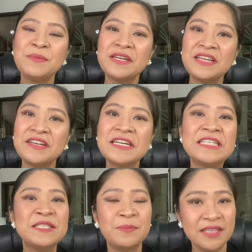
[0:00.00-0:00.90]

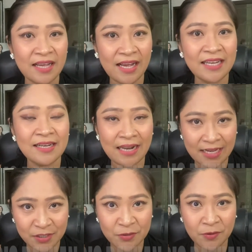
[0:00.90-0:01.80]
Marie-Chris
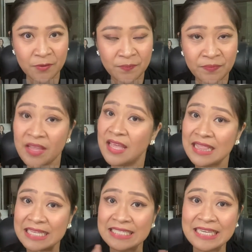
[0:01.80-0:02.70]
Bathan-Lasco.
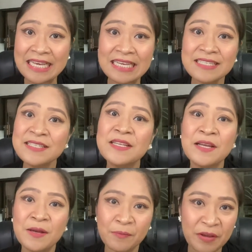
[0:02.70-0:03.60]
This is
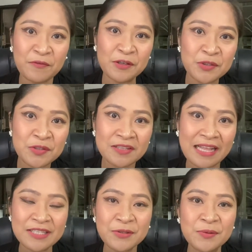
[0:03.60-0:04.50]
my virtual
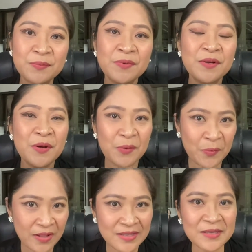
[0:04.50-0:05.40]
classroom.
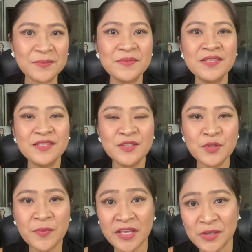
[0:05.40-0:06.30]
Welcome
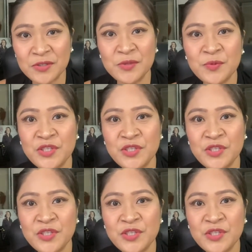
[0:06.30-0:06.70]
to my YouTube